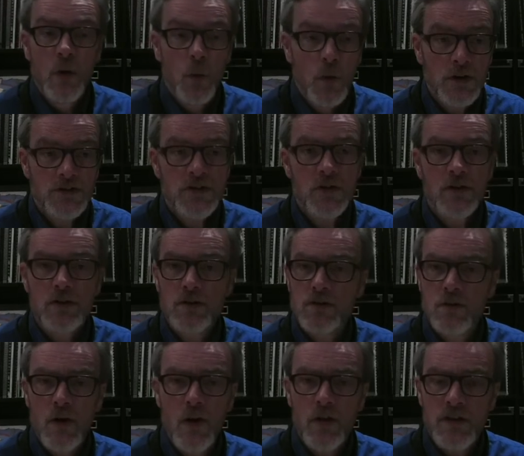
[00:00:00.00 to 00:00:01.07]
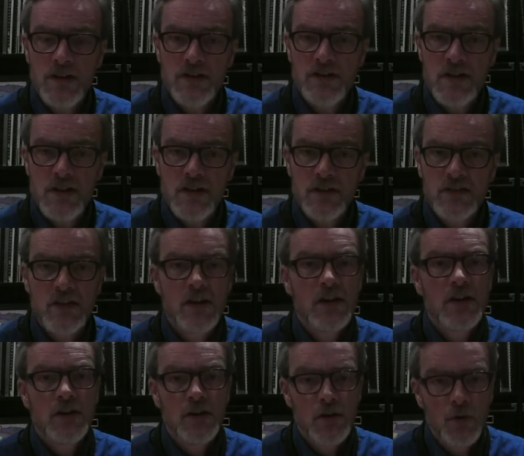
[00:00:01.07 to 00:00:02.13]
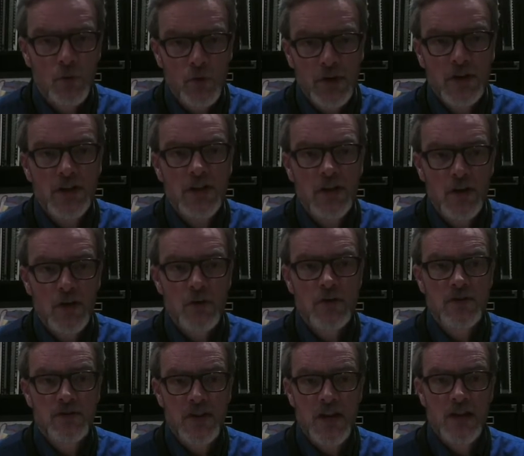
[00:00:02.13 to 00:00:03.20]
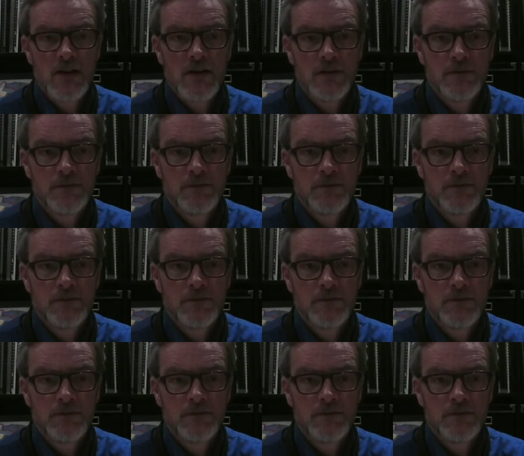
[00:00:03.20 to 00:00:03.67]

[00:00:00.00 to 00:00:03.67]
Once you can do all these things, you really know the scale.